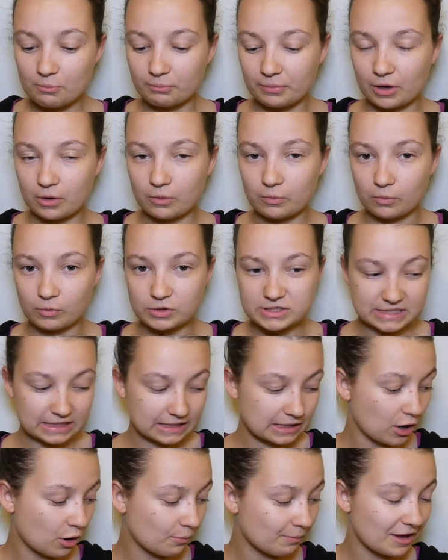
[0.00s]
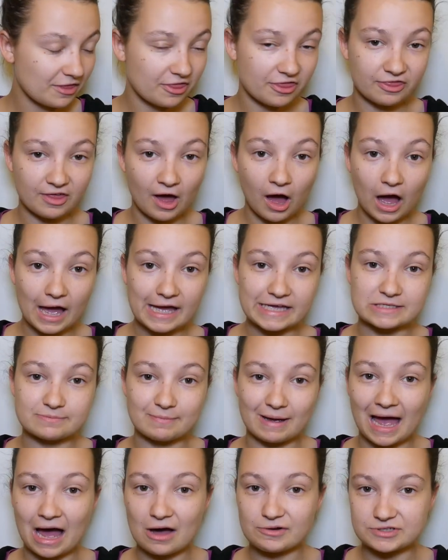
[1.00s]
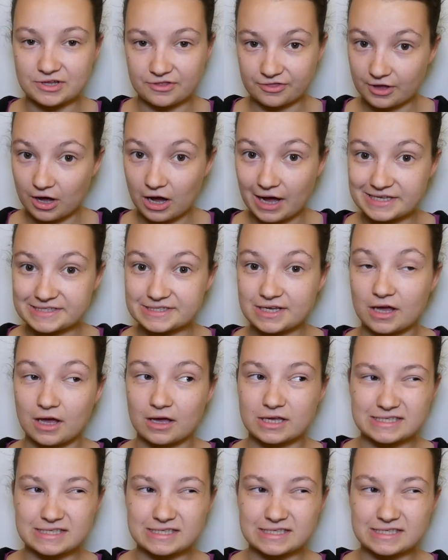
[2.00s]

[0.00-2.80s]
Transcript: but sticking it on my thighs, my outer thighs,